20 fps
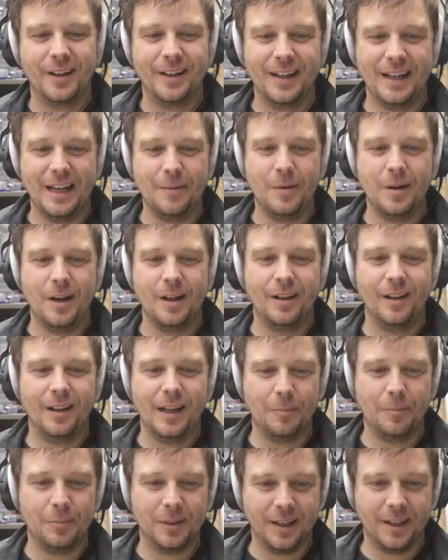ML
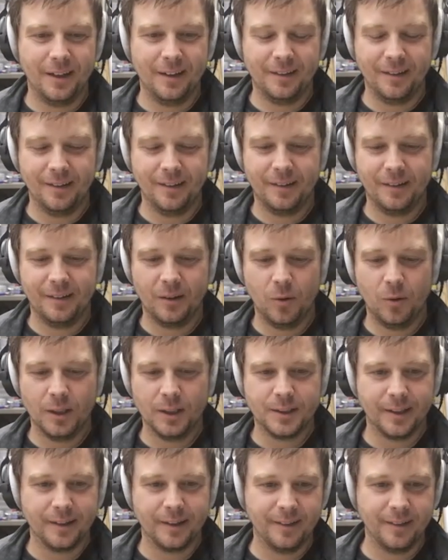applications to
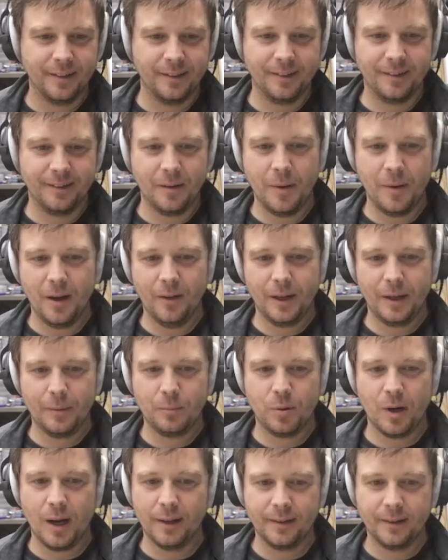Qualtrics? Is it somehow like
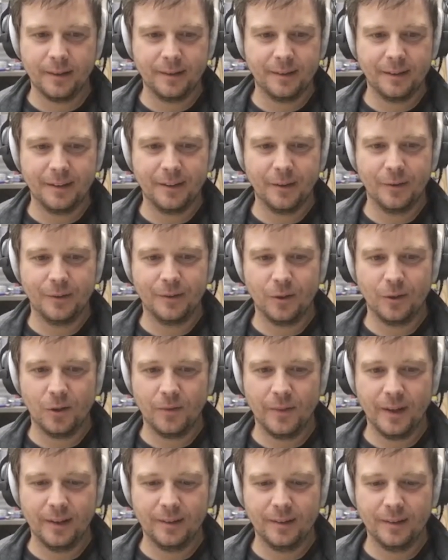processing those
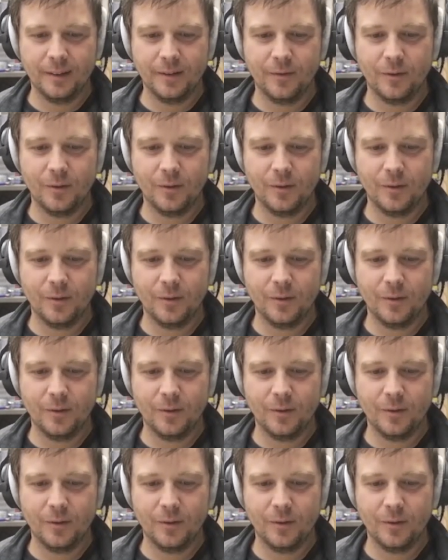surveys in different